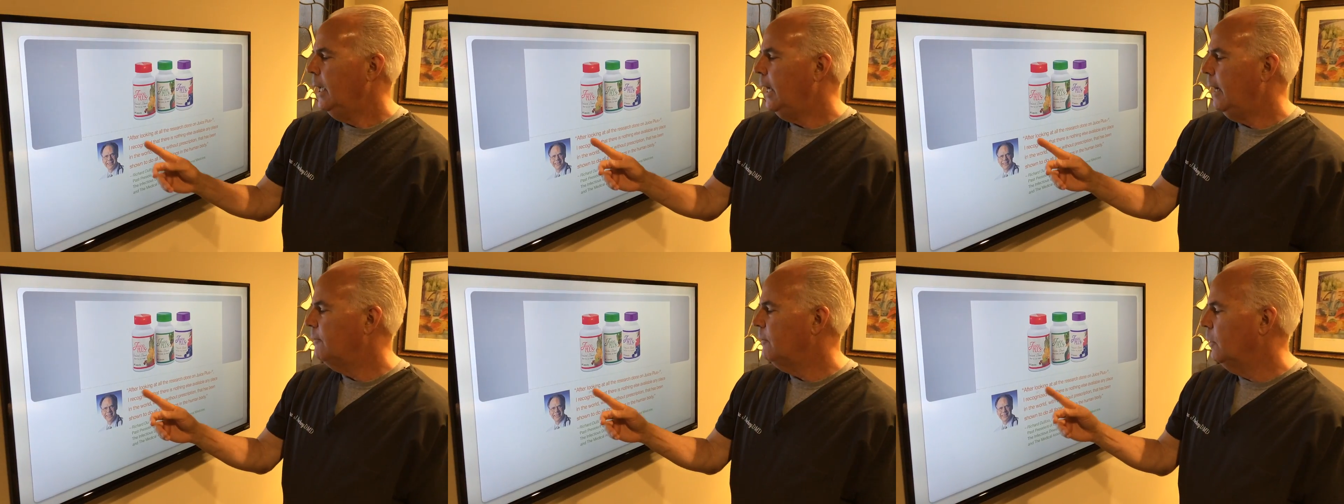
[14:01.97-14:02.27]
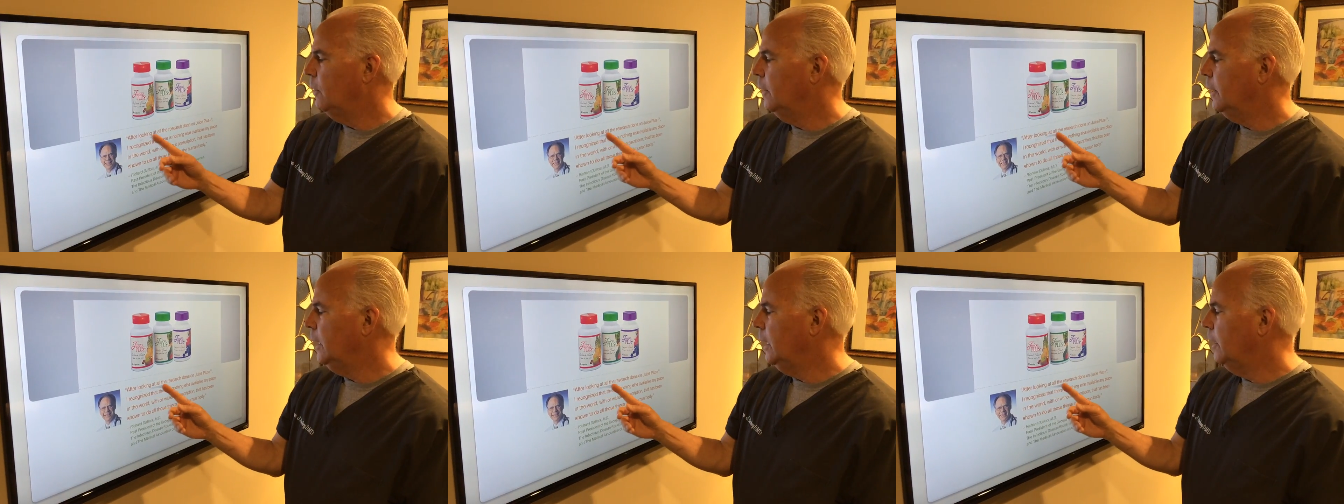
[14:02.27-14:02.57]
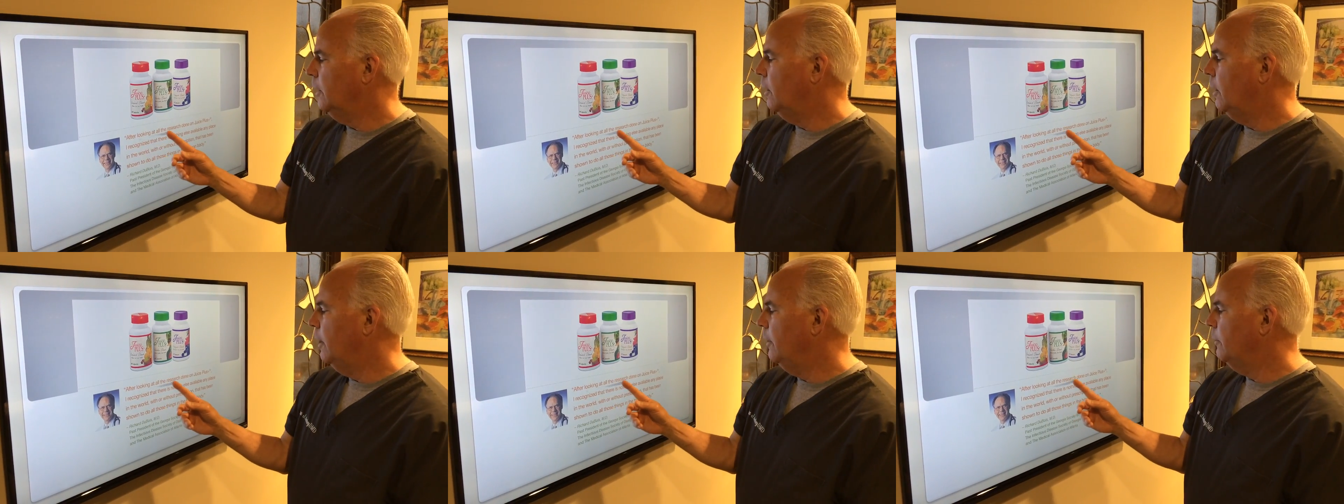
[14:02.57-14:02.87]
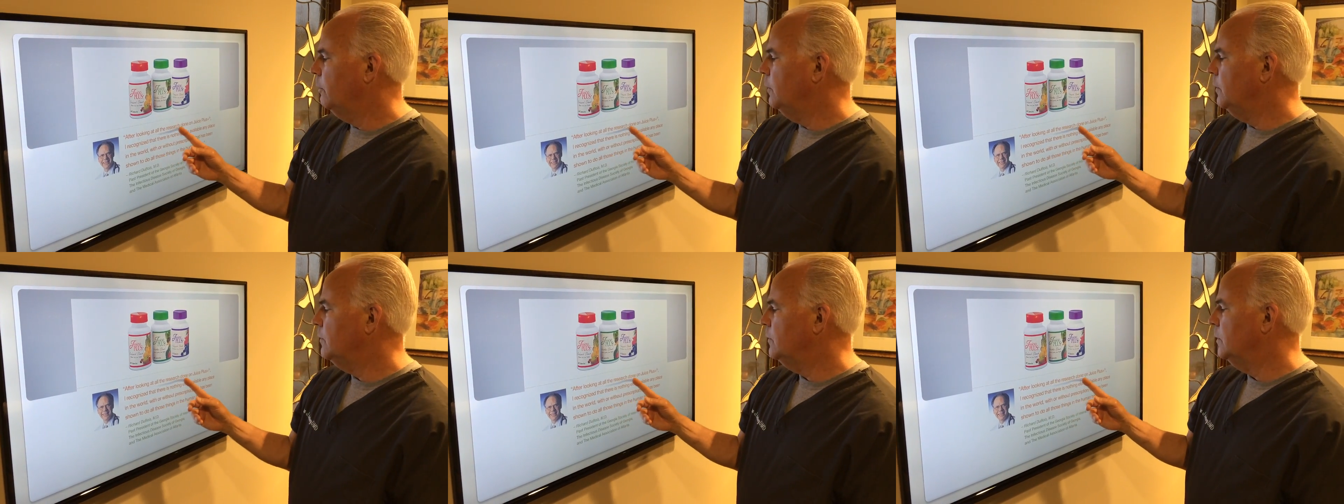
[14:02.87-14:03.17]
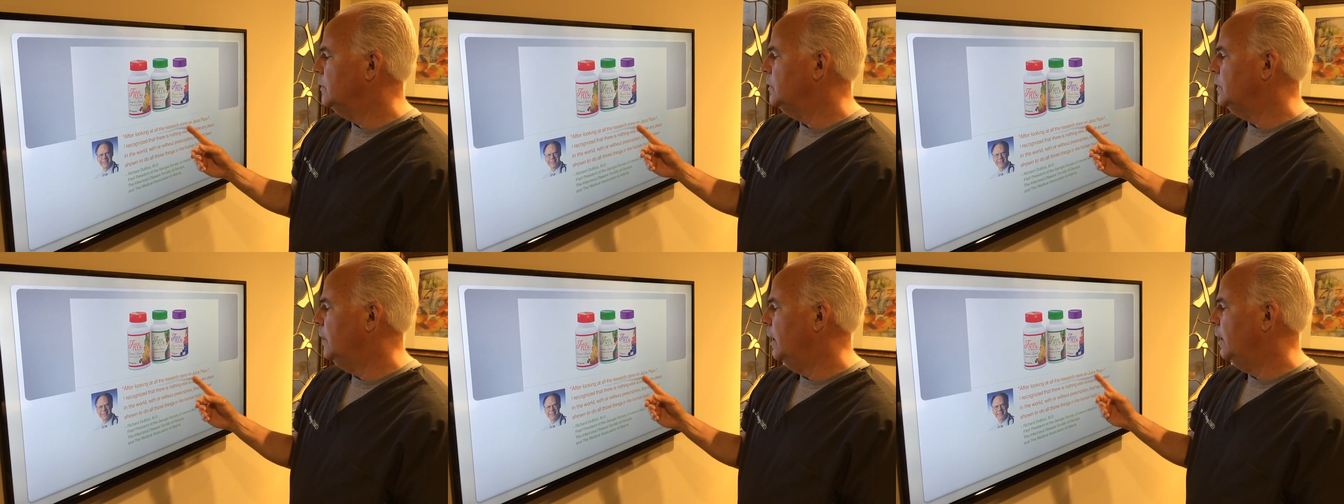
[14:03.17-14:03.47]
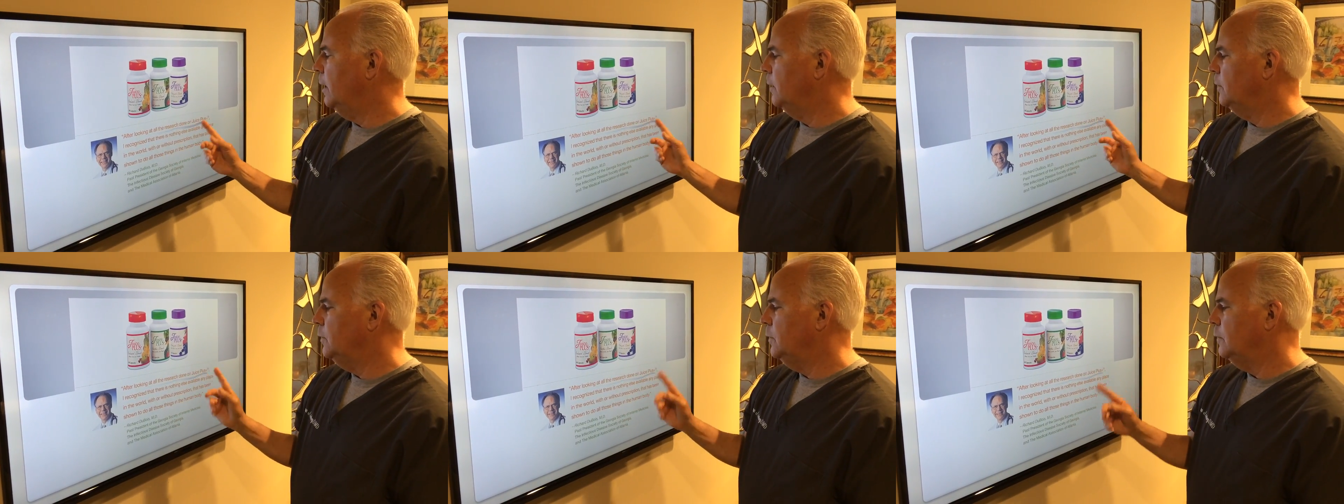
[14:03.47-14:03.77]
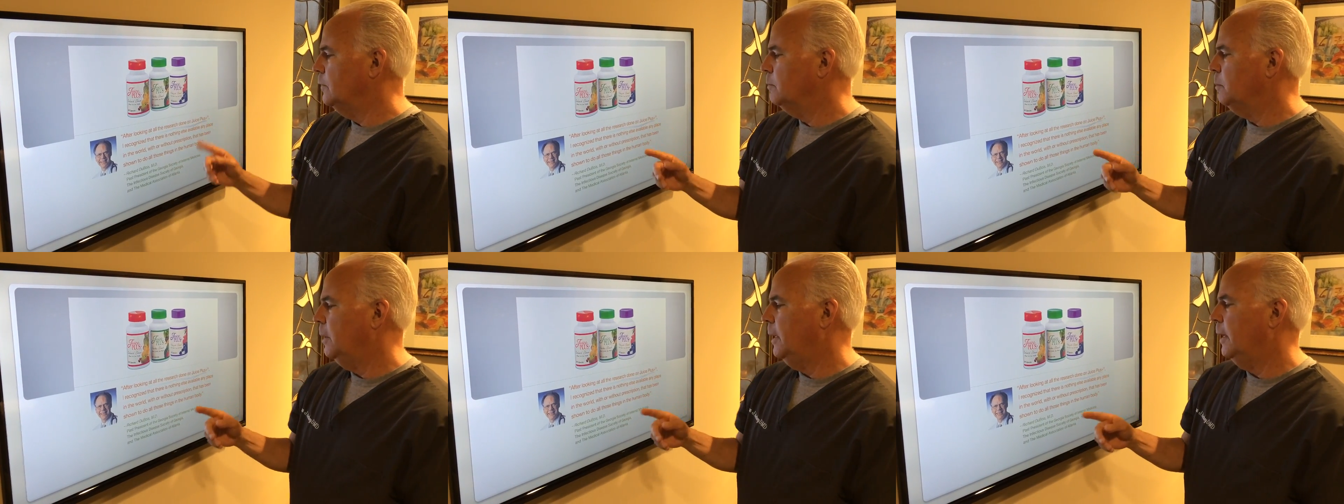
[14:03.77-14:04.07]
After looking at all the research done on
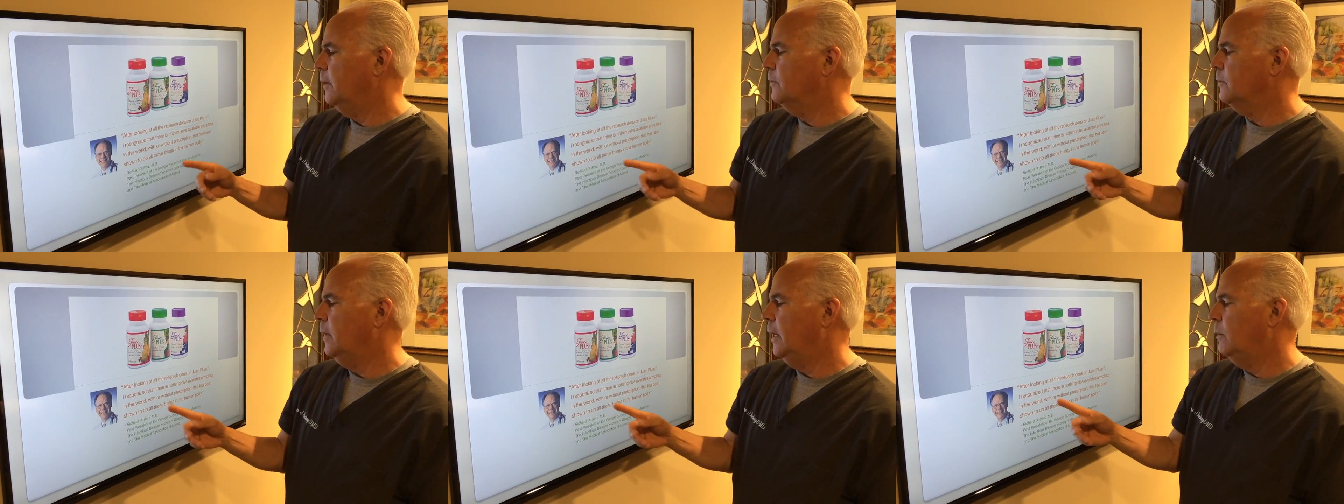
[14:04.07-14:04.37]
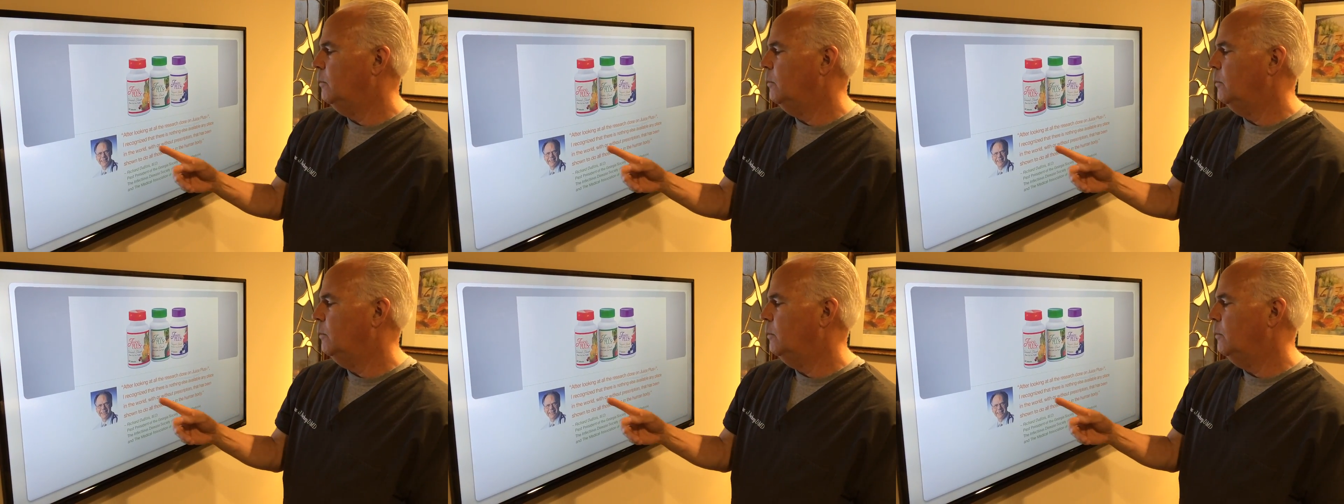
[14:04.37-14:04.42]
Juice Plus,